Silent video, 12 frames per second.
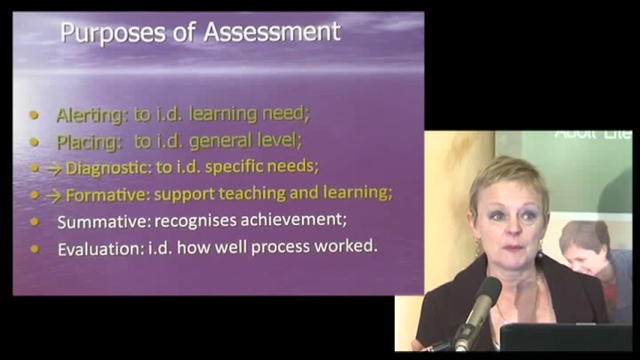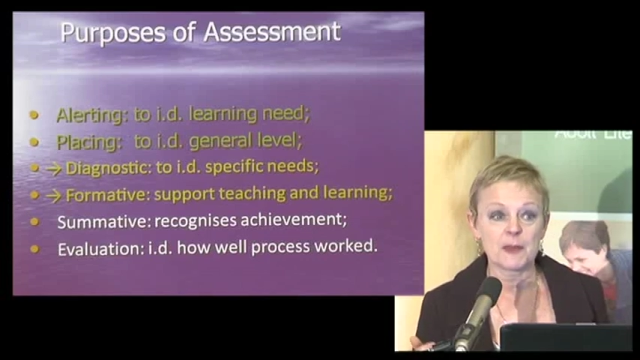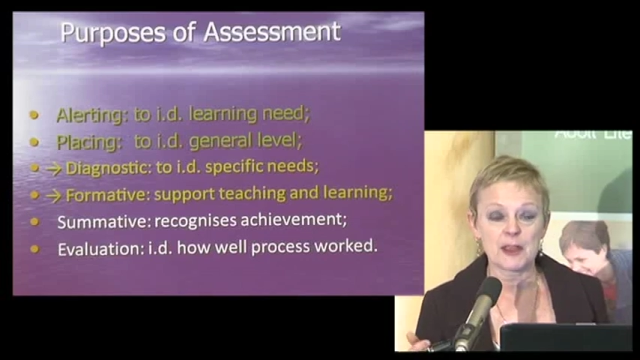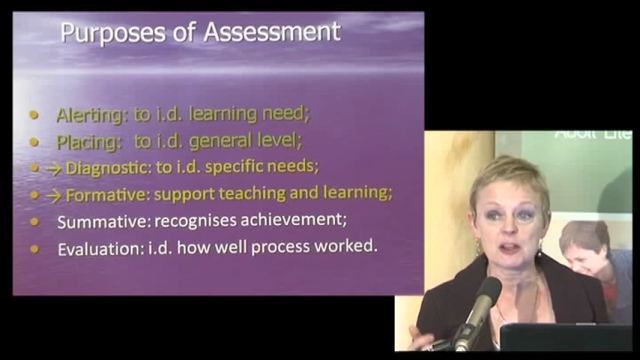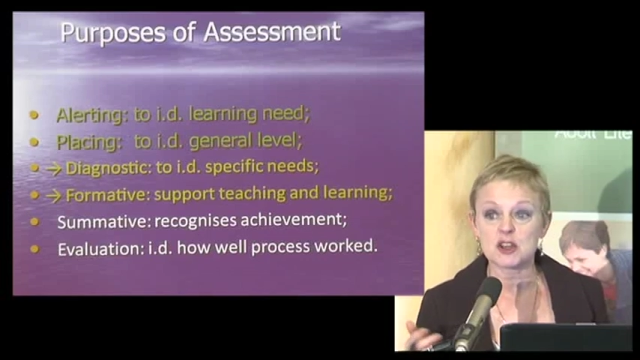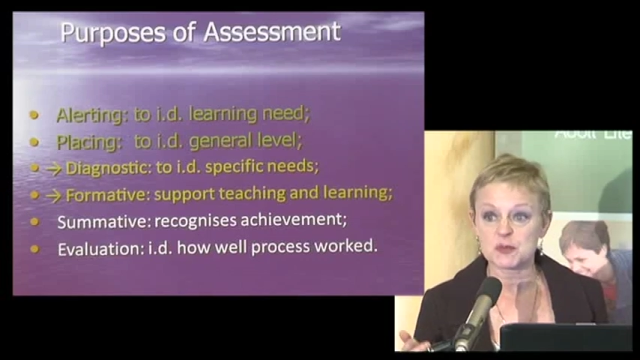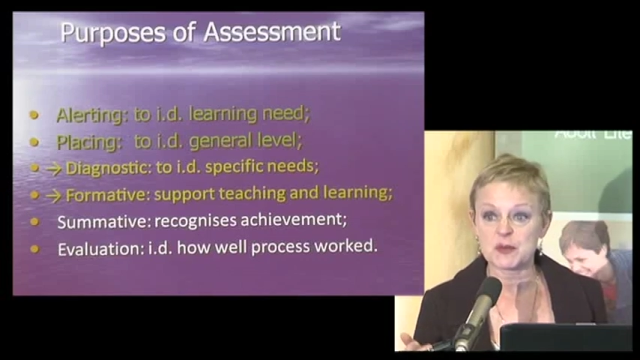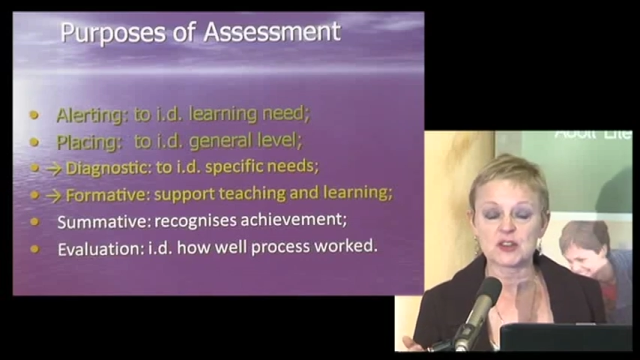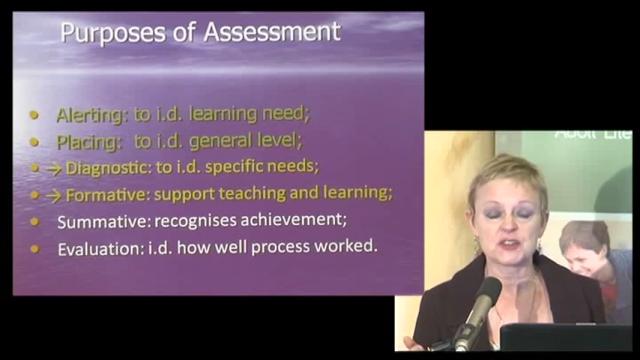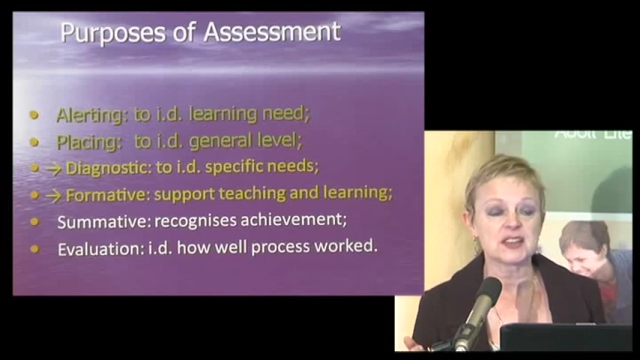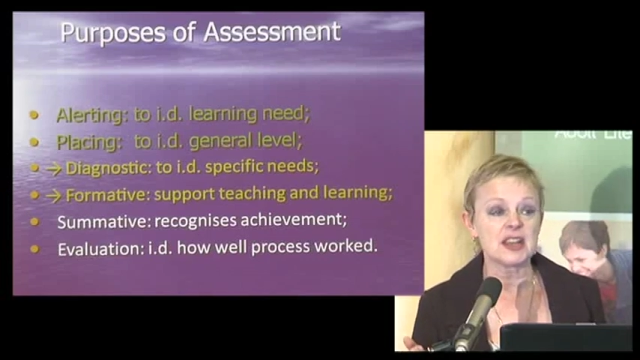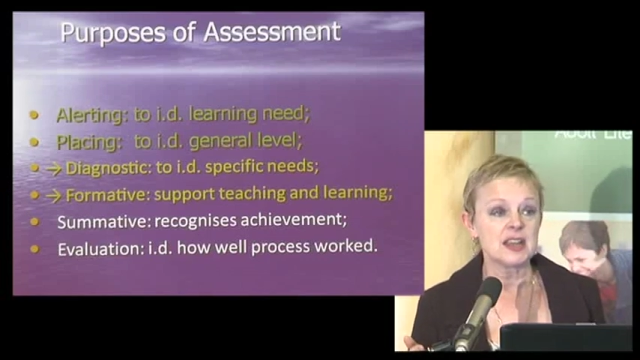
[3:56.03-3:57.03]
earlier
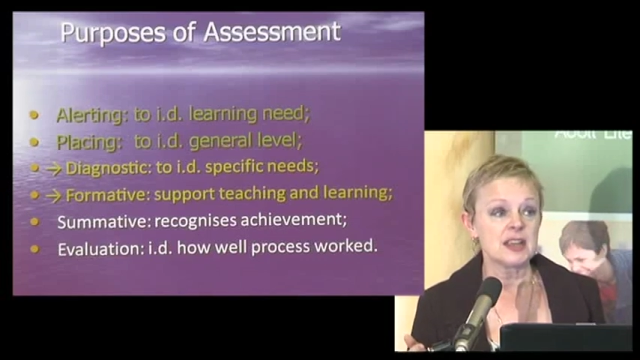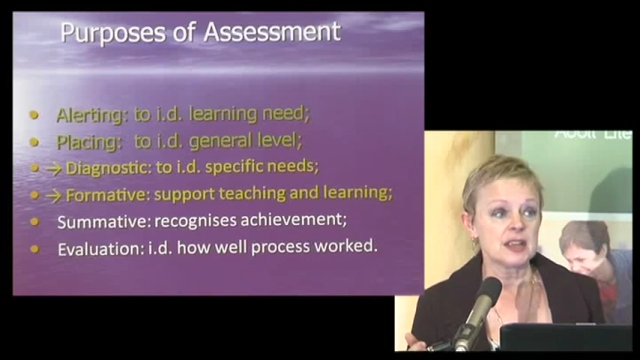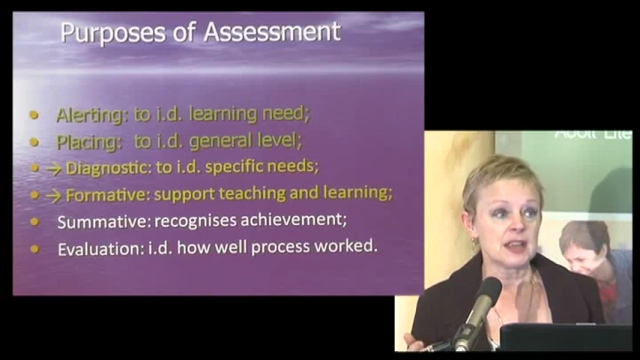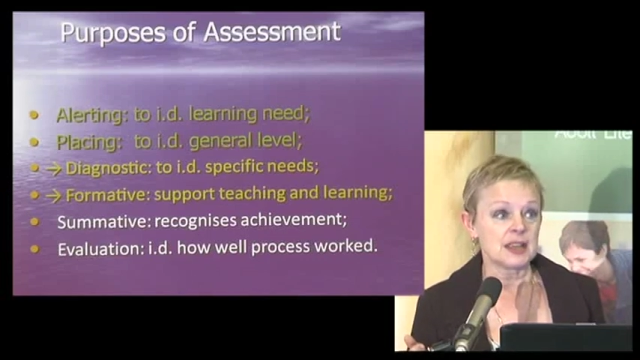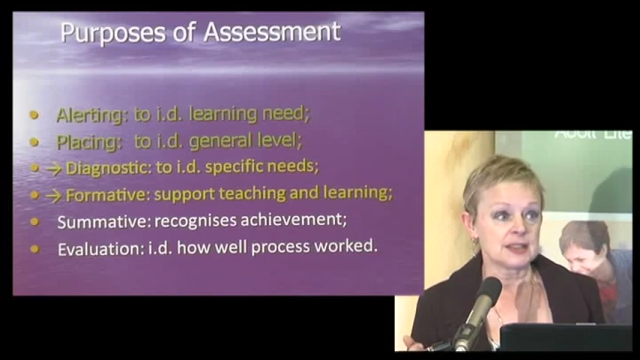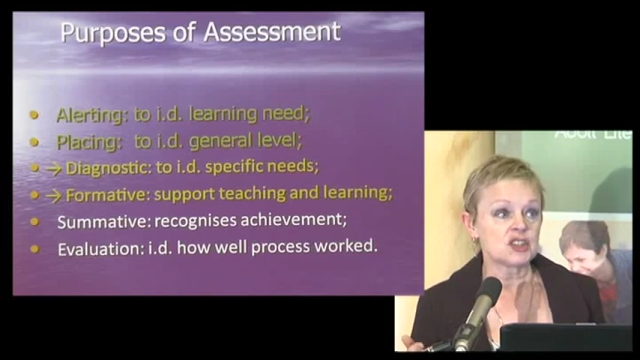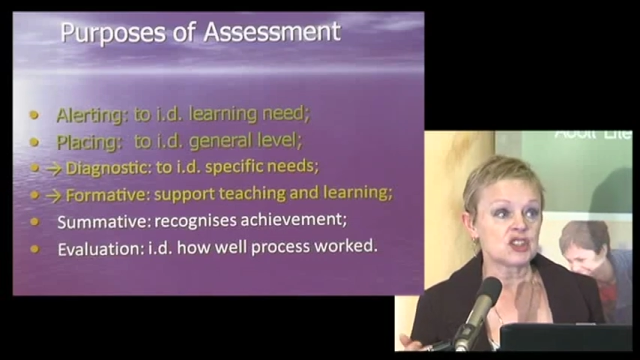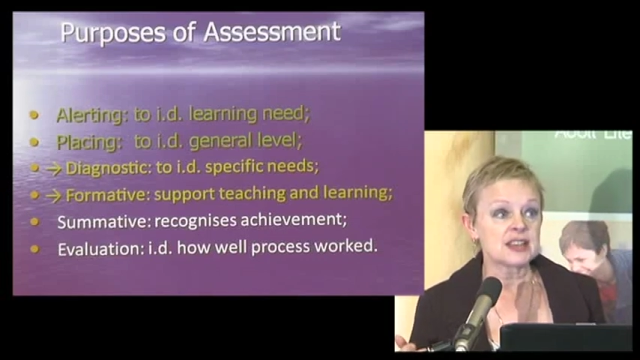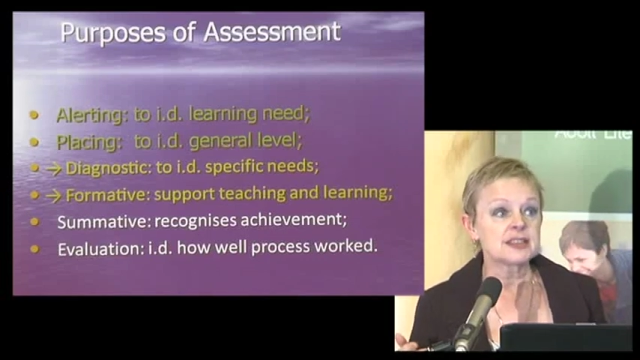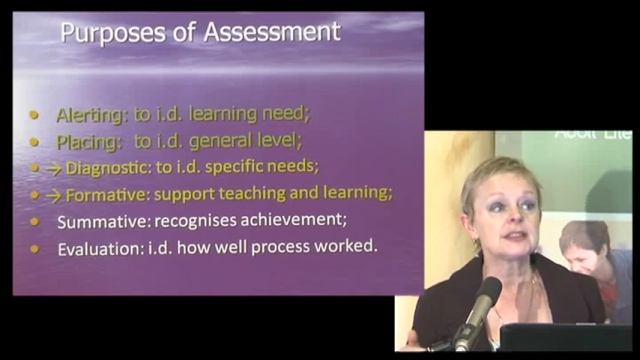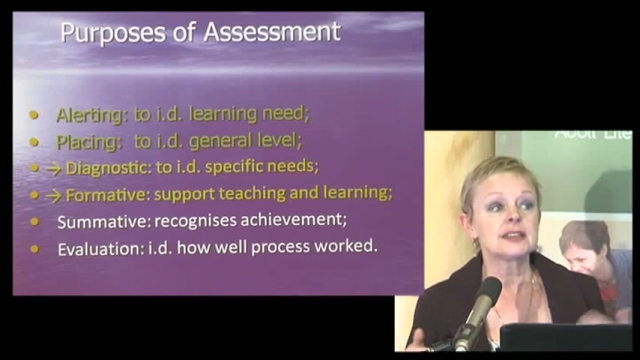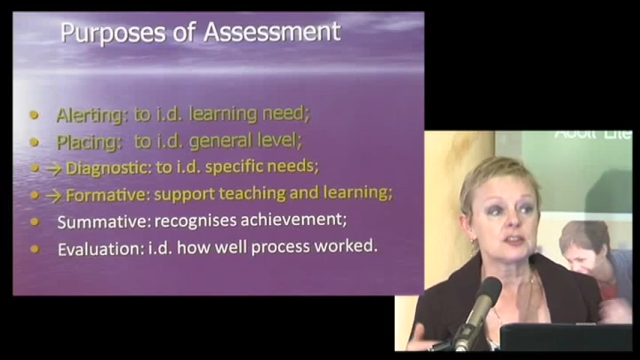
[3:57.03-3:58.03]
speakers,
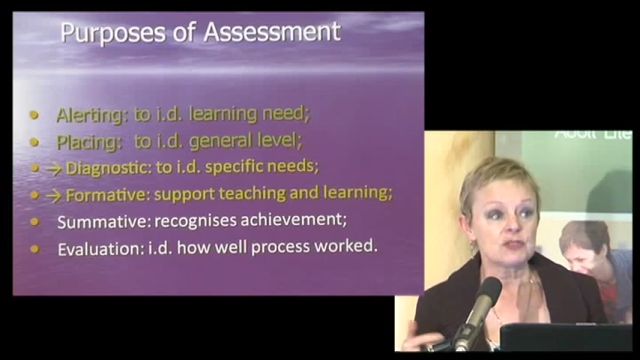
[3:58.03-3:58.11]
suggested that